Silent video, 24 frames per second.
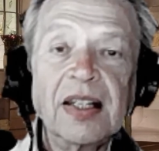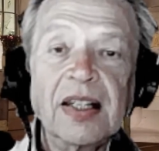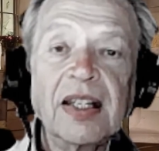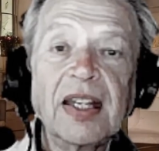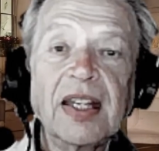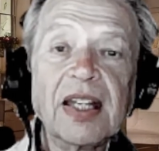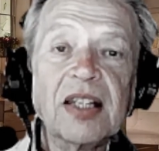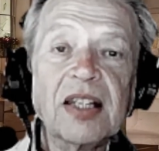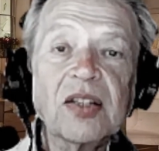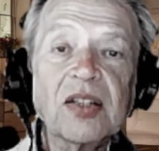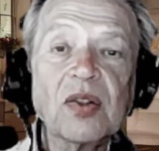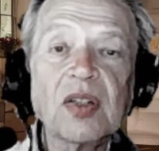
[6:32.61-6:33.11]

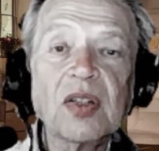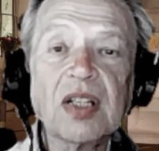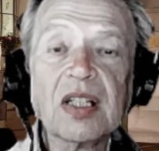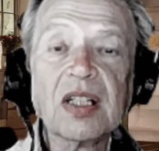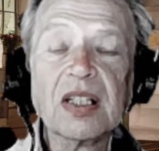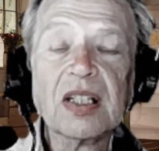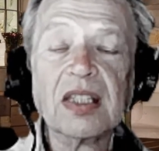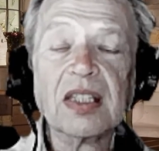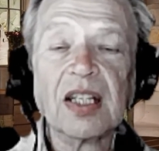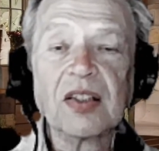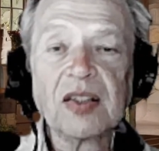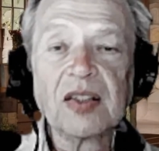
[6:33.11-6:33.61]
And you
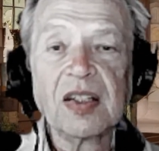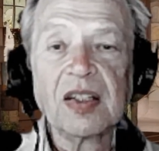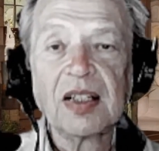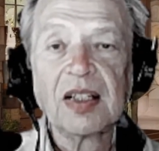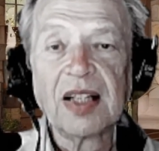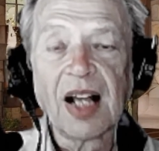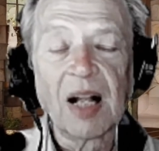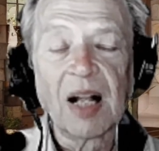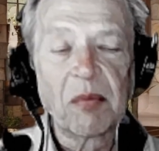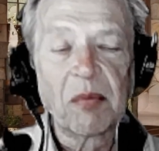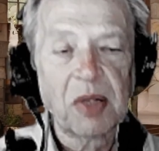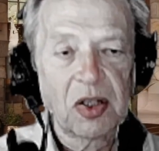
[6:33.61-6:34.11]
did. That's an
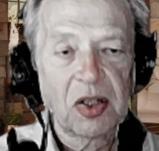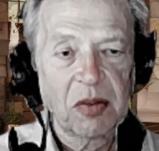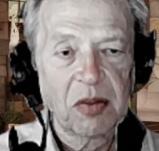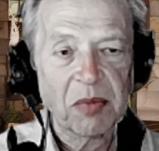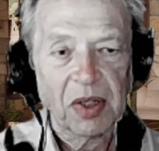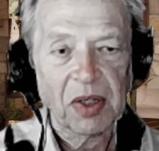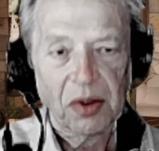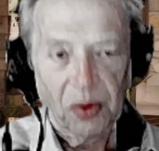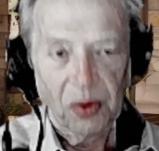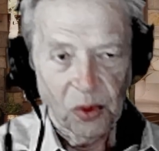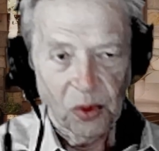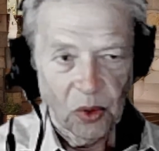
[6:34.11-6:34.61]

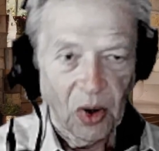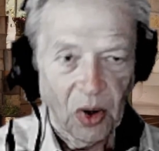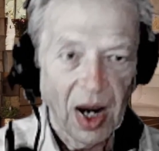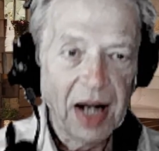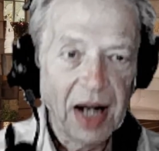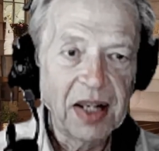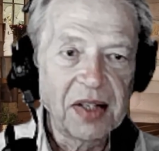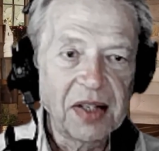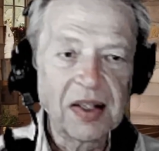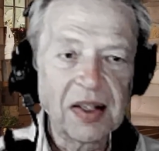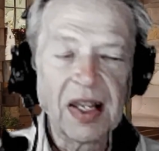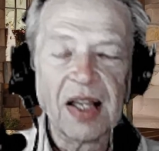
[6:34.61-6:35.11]
accomplishment. Write
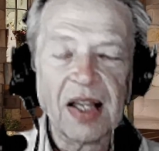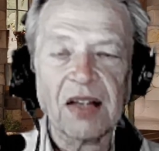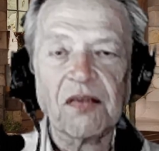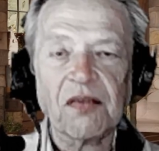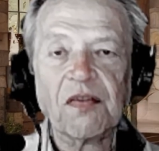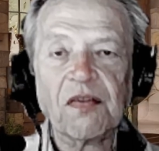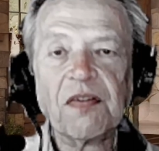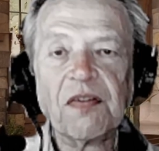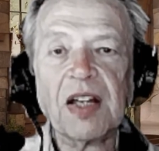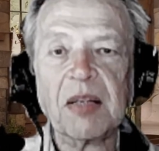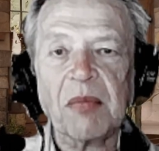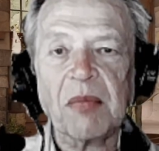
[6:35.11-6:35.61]
it down.
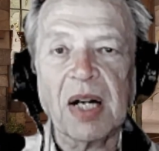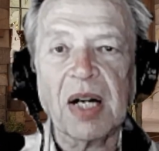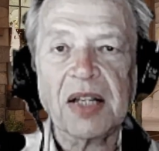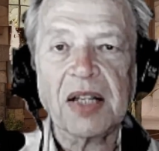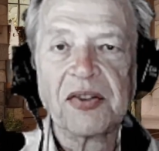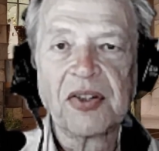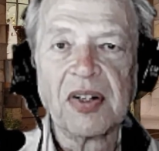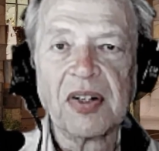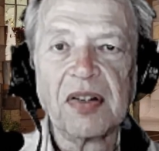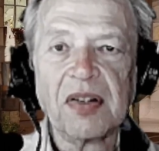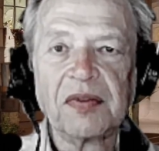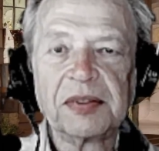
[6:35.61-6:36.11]
Fed
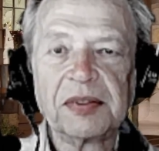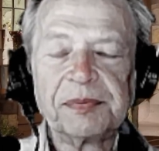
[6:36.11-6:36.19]
myself.